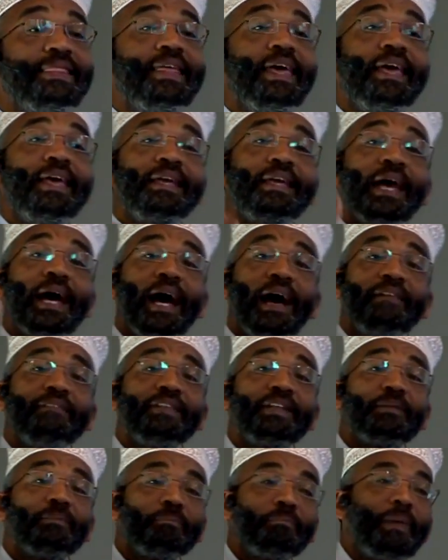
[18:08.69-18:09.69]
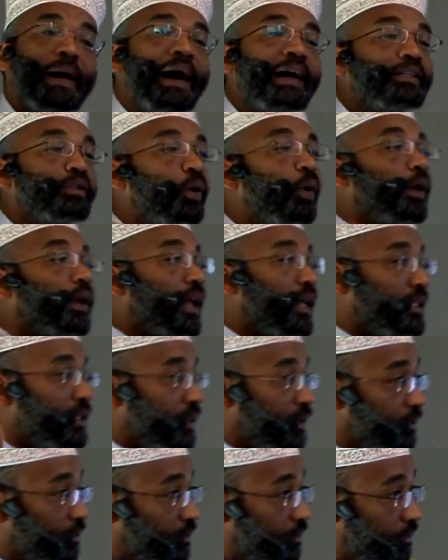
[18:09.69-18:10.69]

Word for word: they have it bad already.